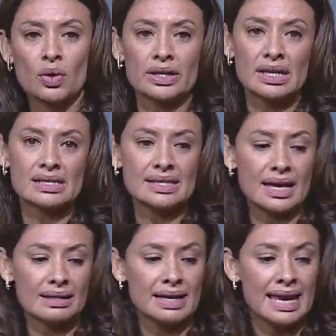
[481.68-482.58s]
is
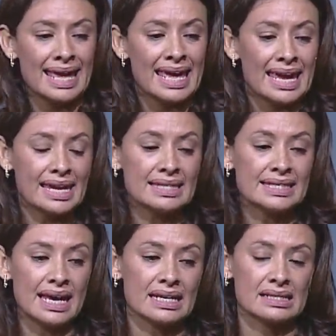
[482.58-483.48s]
that in
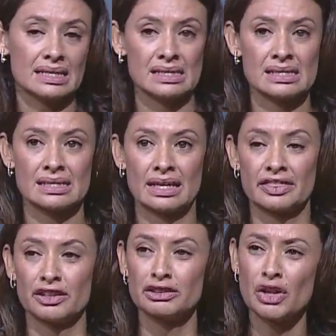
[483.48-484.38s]
Texas,
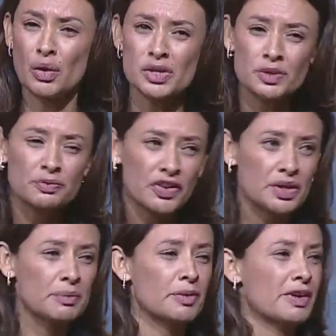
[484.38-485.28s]
the lowest
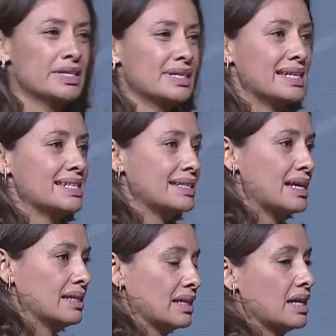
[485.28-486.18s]
voting propensity
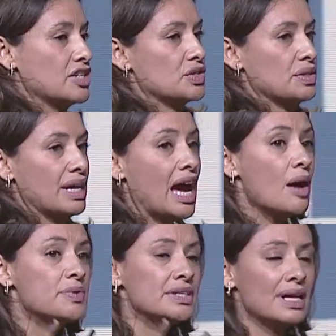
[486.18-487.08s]
state in the country,
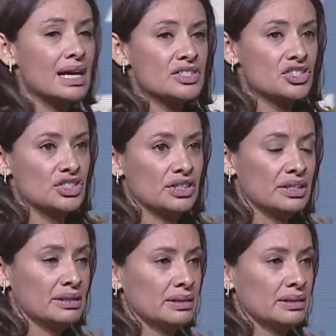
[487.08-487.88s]
up to last year,